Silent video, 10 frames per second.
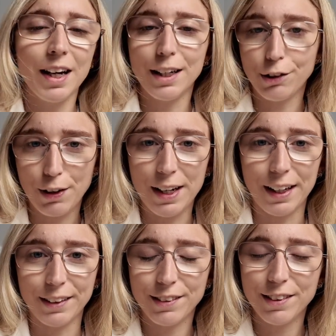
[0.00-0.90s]

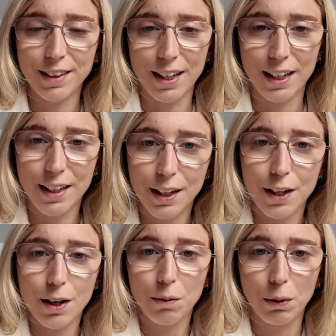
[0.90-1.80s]
intriguing to see
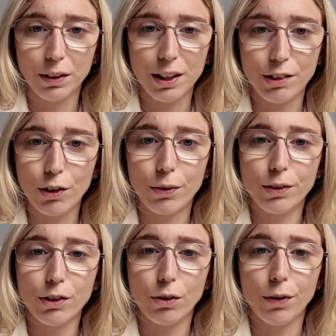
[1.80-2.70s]
what they do
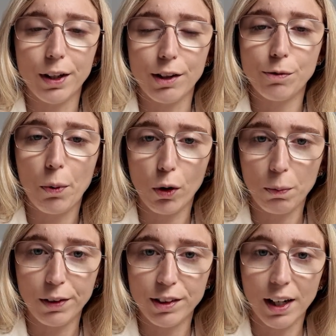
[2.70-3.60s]
to these
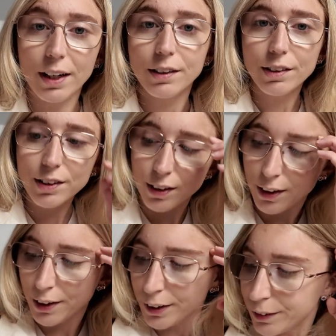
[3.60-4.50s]
Pokemon sets.
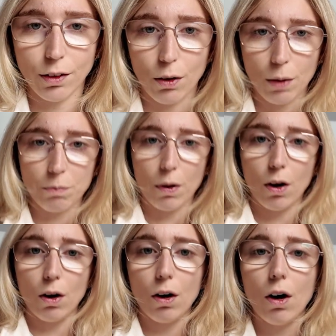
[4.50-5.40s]
So I'm
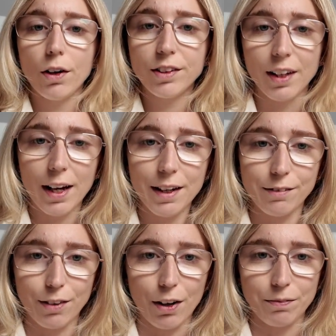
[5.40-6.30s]
all set.
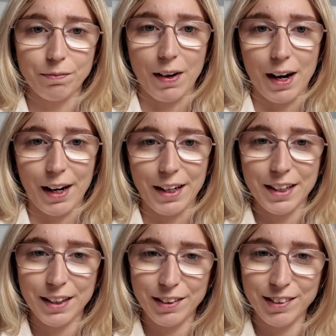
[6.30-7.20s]
I've got
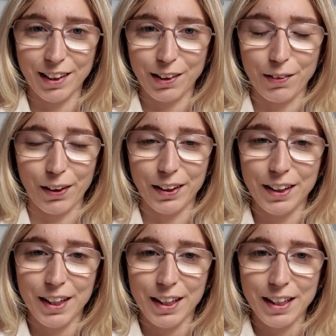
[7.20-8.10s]
my Cyndaquil
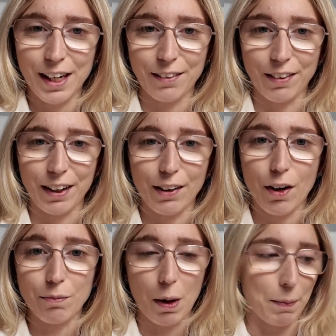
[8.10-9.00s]
keyring
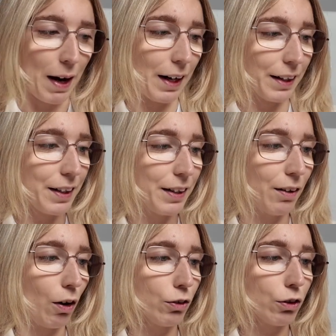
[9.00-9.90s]
on my bag.
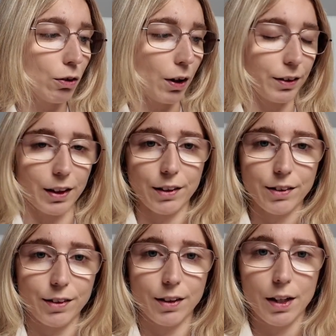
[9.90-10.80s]
Also got
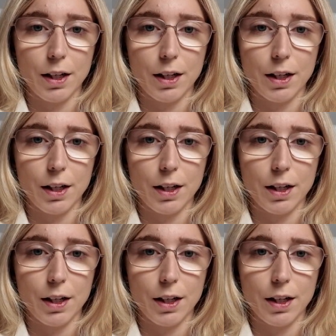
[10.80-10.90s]
this